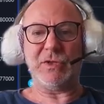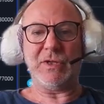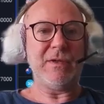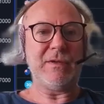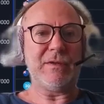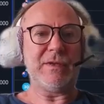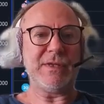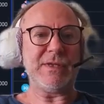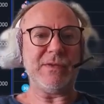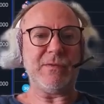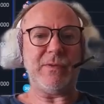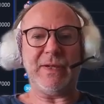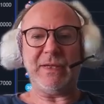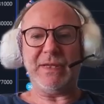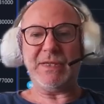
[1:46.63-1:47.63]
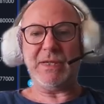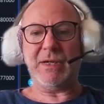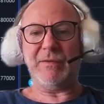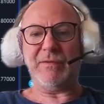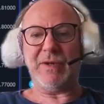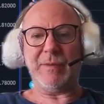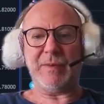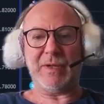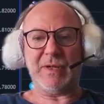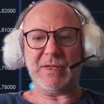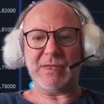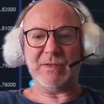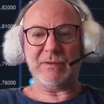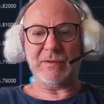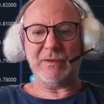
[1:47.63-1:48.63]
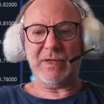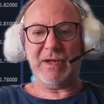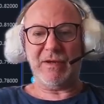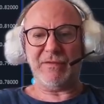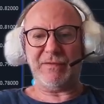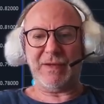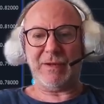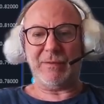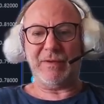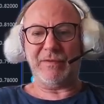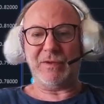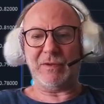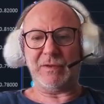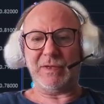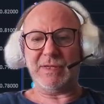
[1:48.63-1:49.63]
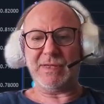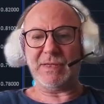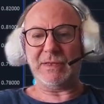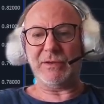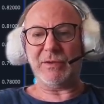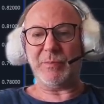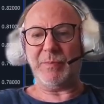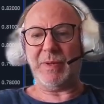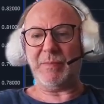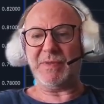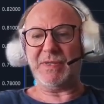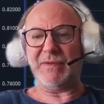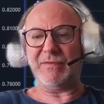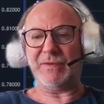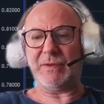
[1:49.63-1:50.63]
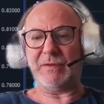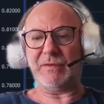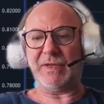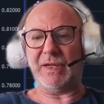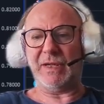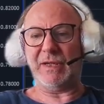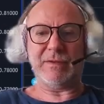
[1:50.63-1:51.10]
This is a weekly time frame, guys. Look how far we've got. This is a lot of pips involved here.